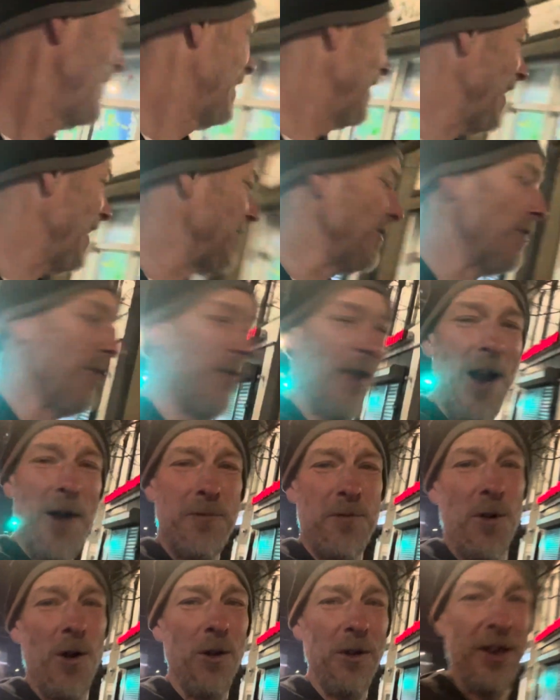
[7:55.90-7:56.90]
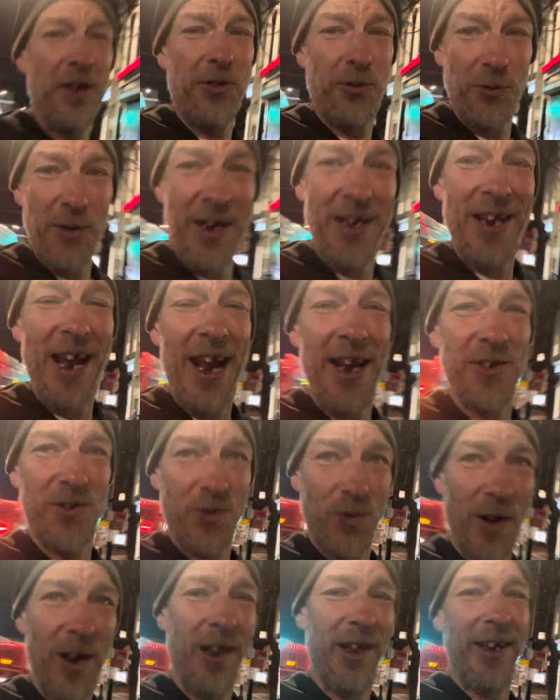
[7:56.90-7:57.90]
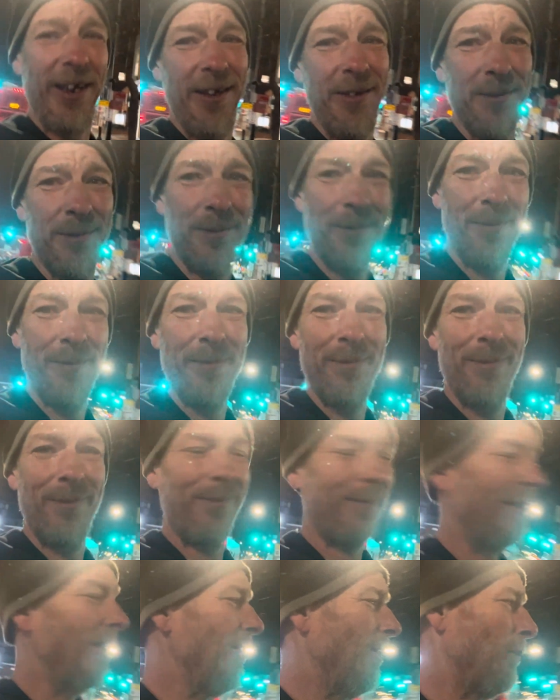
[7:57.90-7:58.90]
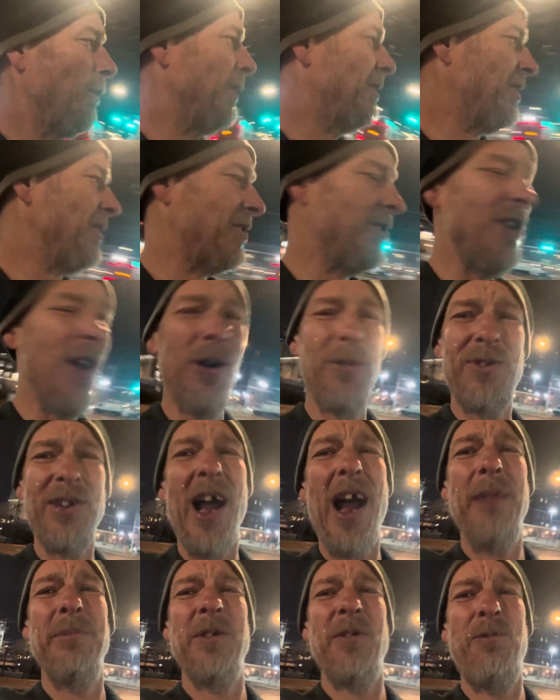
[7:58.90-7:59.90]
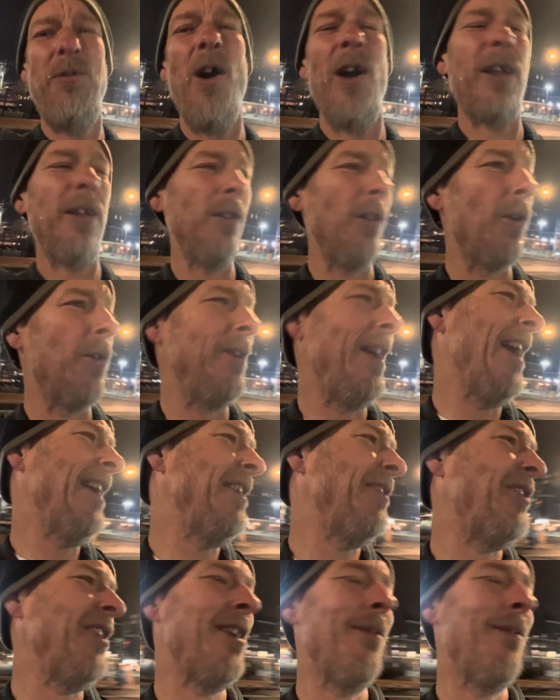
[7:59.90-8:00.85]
And you're there for only 3 days, really, which is no time to fucking learn anything